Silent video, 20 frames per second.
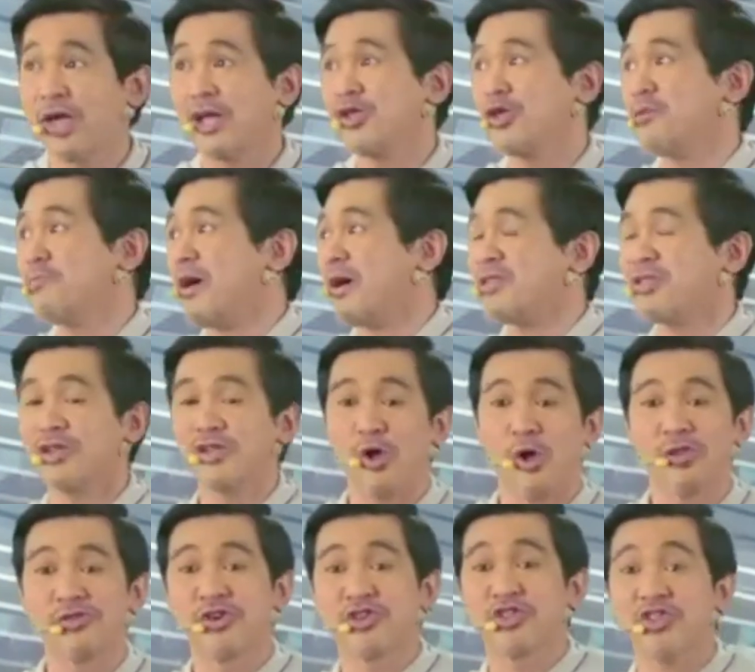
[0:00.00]
Can you imagine
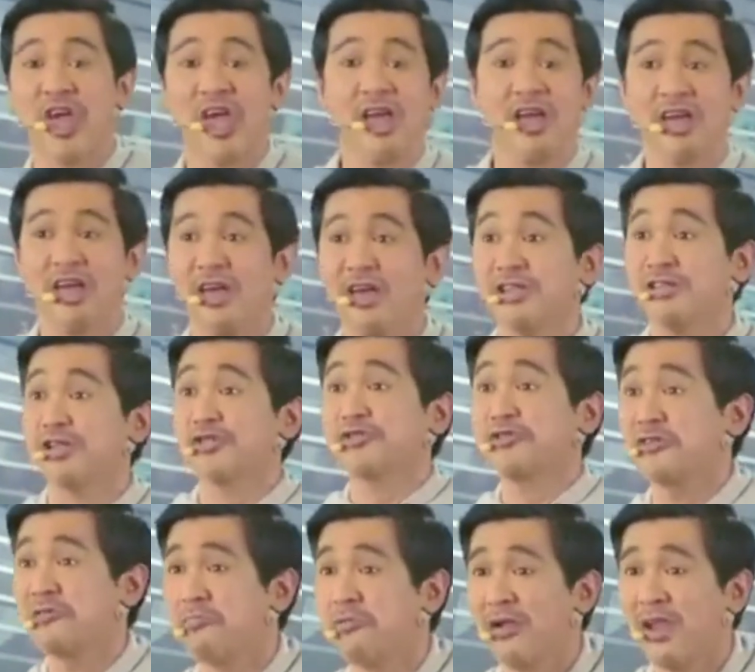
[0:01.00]
all the shaking, the
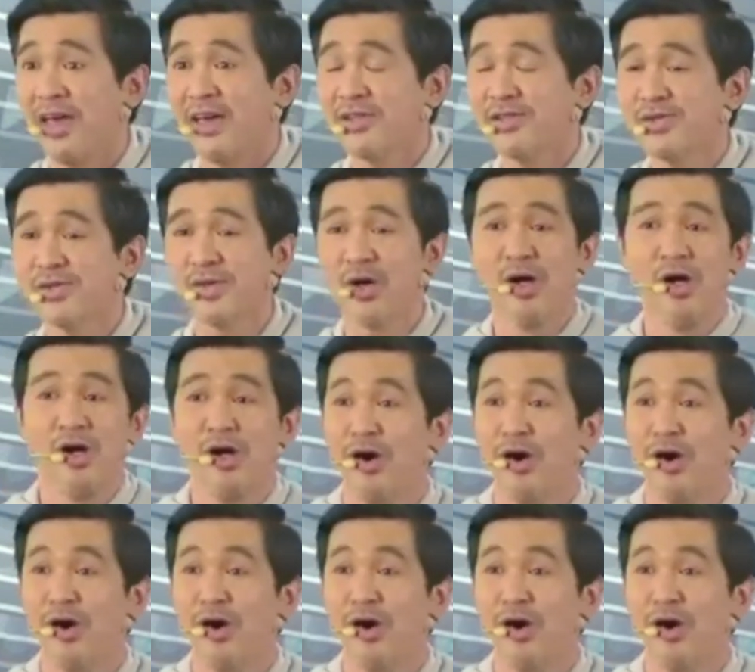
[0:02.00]
turbulence,